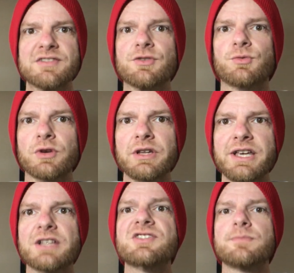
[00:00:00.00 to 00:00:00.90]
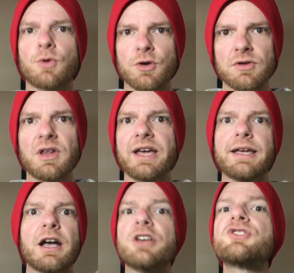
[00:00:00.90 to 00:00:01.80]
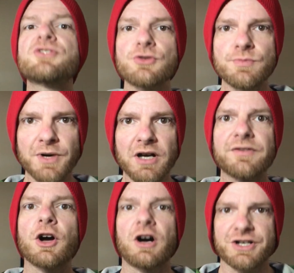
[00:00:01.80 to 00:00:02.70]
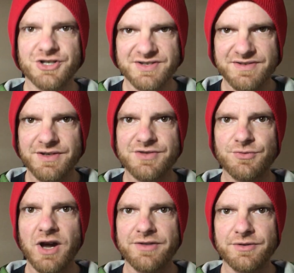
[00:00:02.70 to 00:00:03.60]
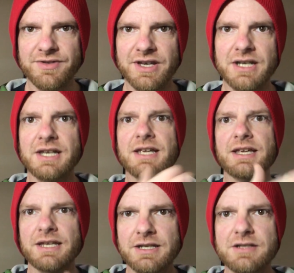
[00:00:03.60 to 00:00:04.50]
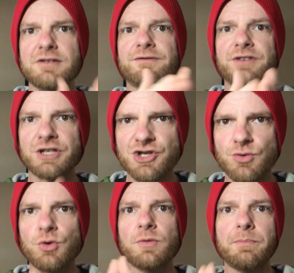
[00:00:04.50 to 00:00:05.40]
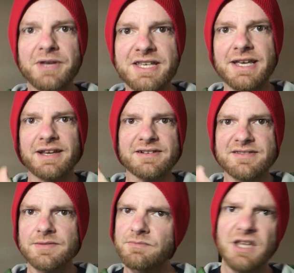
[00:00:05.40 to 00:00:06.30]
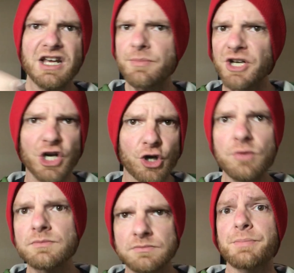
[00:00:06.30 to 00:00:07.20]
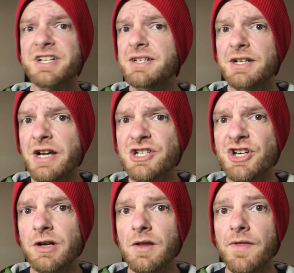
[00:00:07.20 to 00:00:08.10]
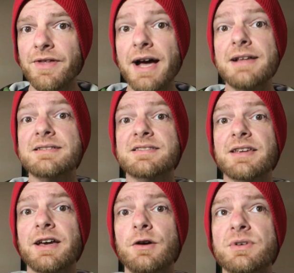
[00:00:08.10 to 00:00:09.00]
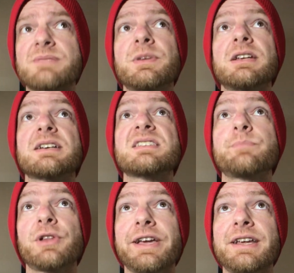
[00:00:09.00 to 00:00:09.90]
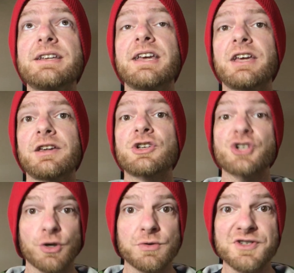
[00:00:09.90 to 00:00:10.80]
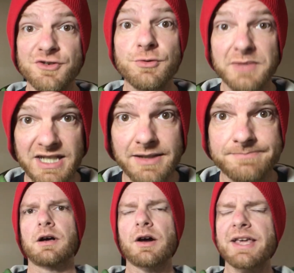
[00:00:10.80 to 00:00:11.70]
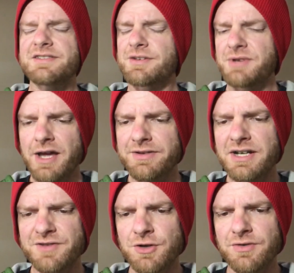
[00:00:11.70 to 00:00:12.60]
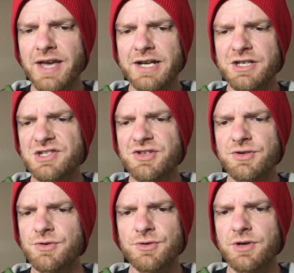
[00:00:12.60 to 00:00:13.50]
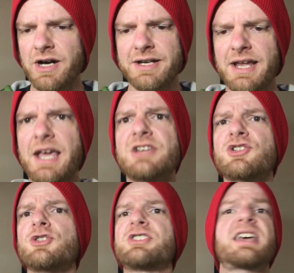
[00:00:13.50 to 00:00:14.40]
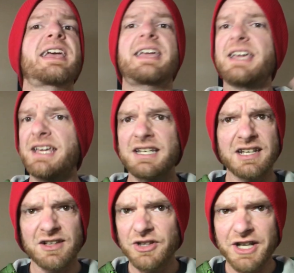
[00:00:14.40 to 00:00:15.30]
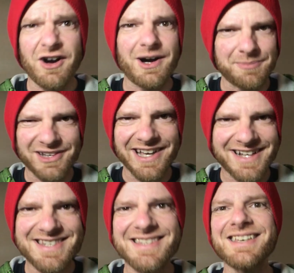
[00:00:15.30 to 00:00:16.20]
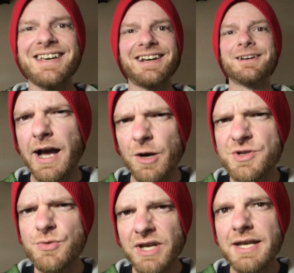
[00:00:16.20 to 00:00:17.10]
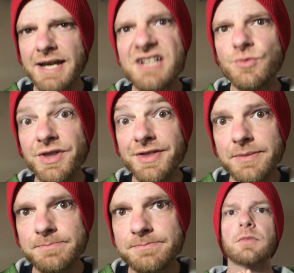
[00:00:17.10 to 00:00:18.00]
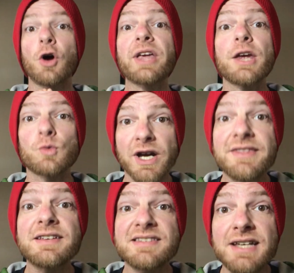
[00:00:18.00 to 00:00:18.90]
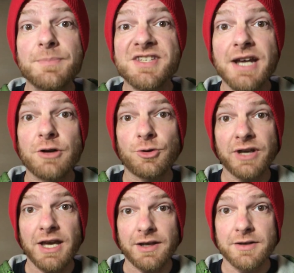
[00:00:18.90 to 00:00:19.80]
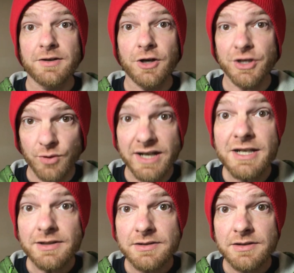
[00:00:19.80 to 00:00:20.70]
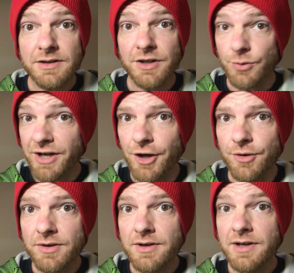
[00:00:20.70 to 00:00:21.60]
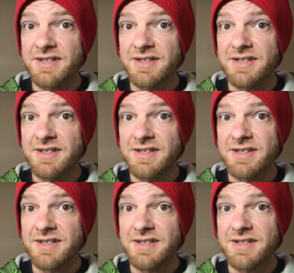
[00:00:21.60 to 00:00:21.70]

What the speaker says: So really, it's more like a soup of consciousness rather than individual beings. They come and go. But in a nutshell, that's how it's been explained and shown to me. Okay, so now that I've turned that into an entertainingly complex thing, how do we connect with them? Okay, write these steps down. Okay, are you ready? Here we go.